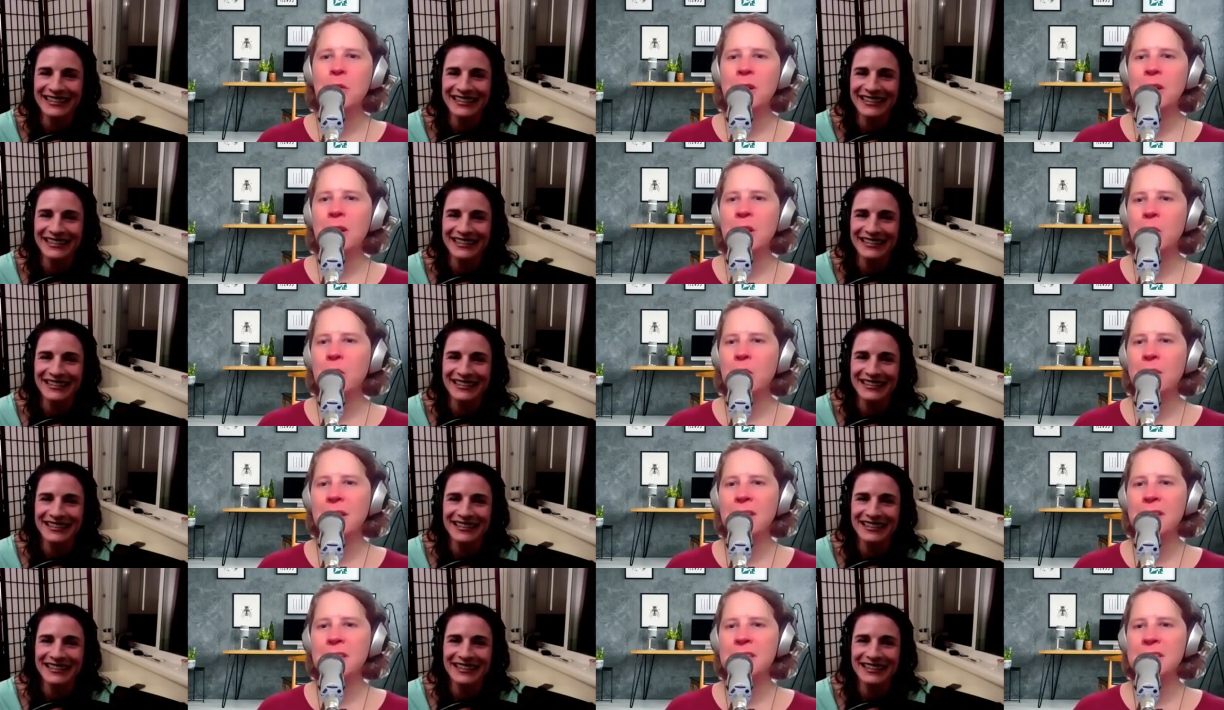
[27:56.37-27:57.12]

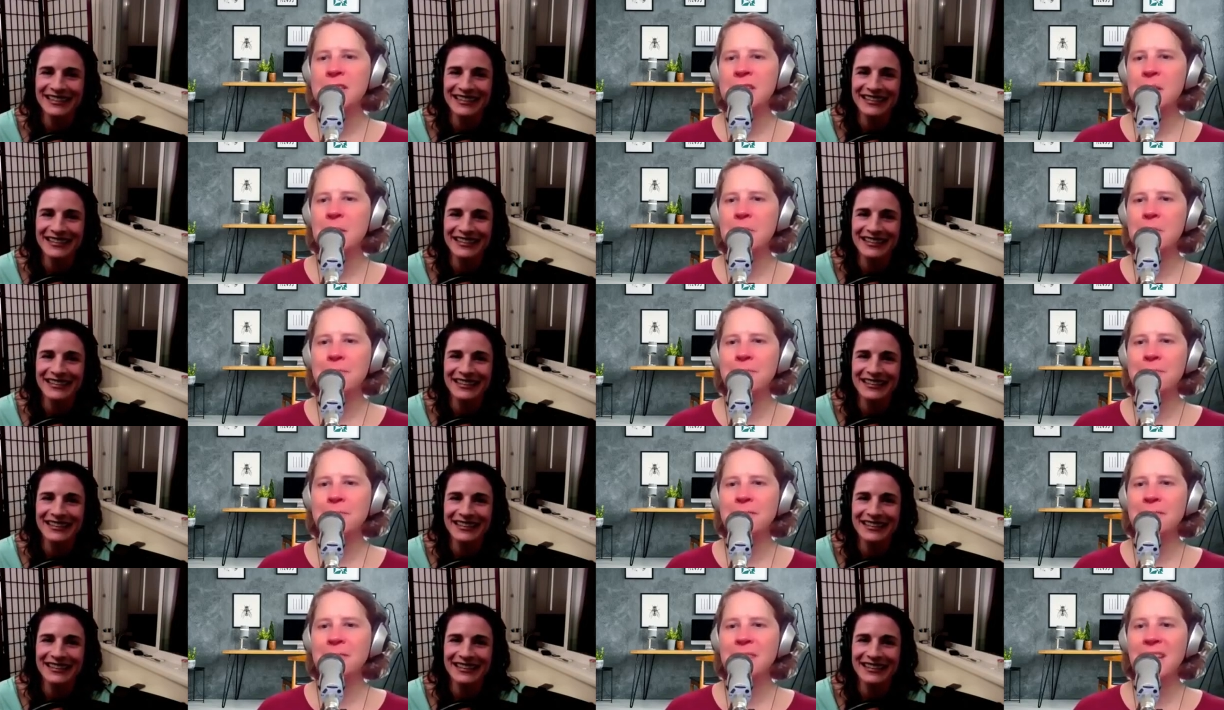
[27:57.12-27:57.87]
Speaker 1: Wow. And uh,
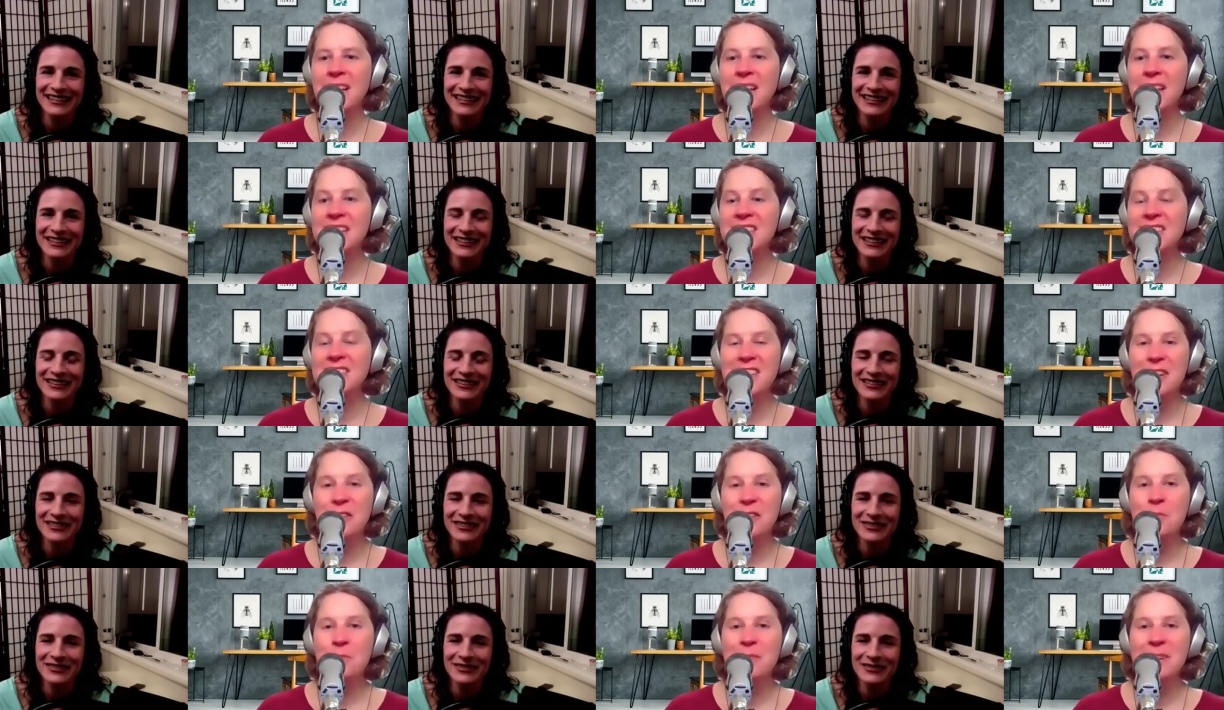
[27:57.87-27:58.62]
I guess
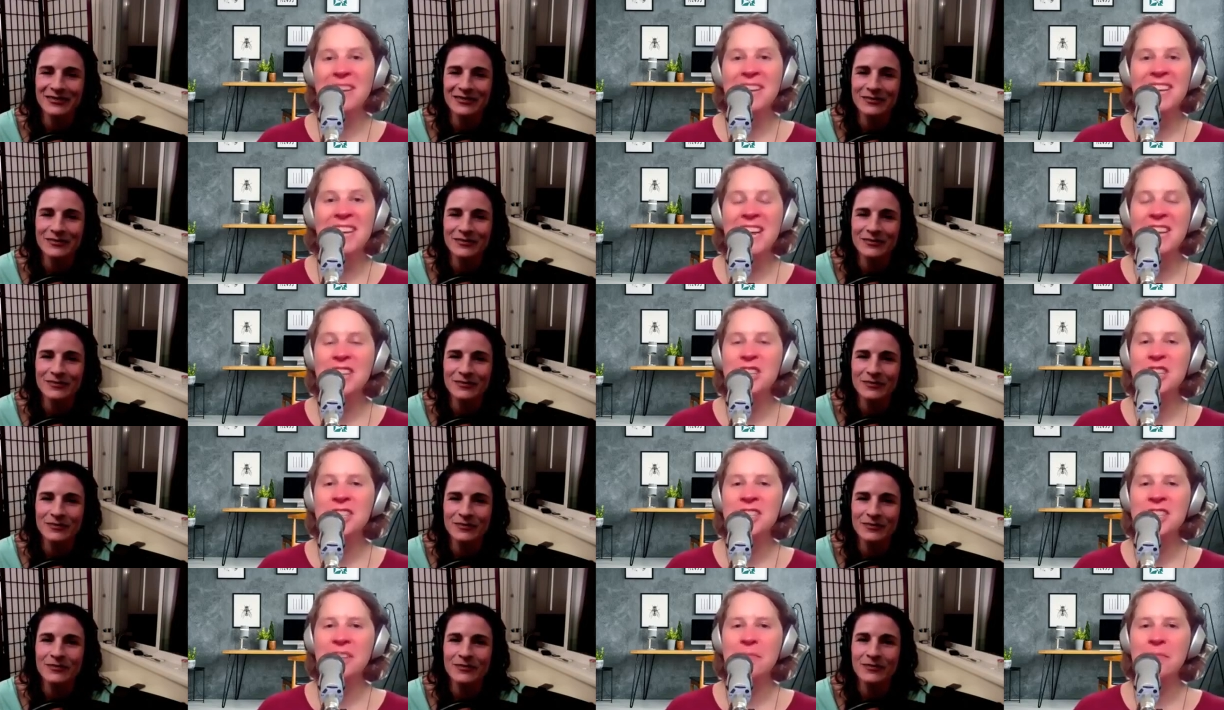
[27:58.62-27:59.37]
the other big
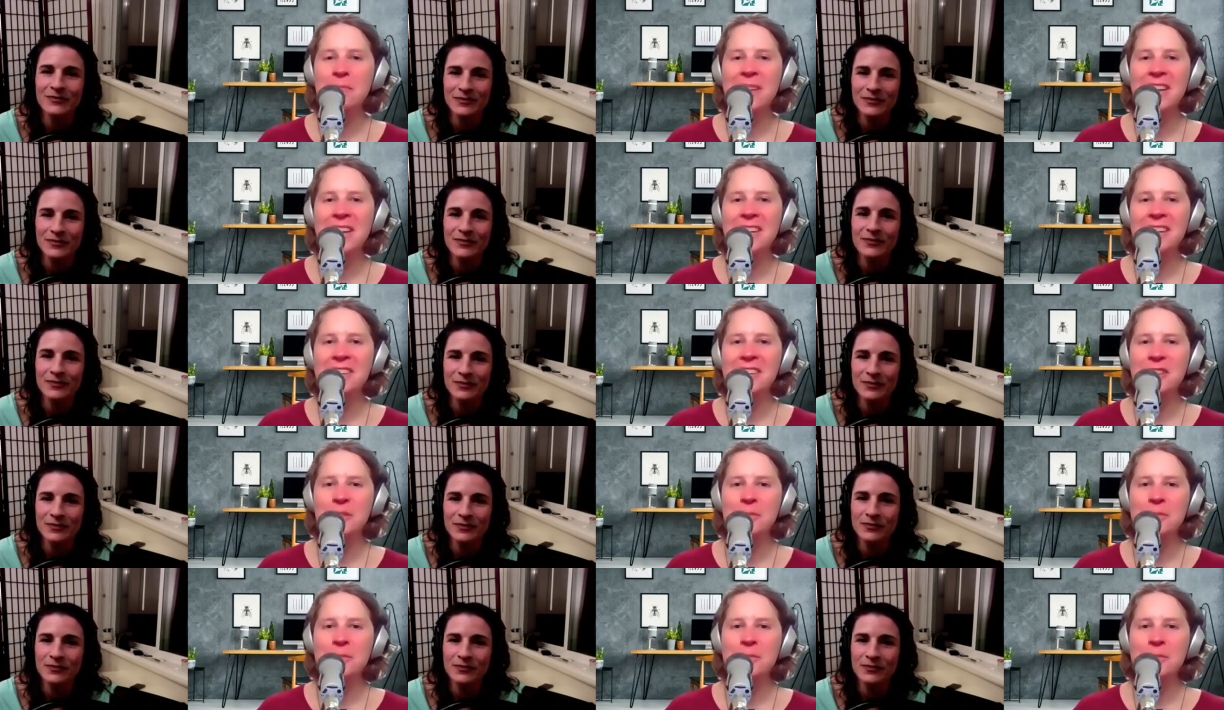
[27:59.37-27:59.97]
connections I've made in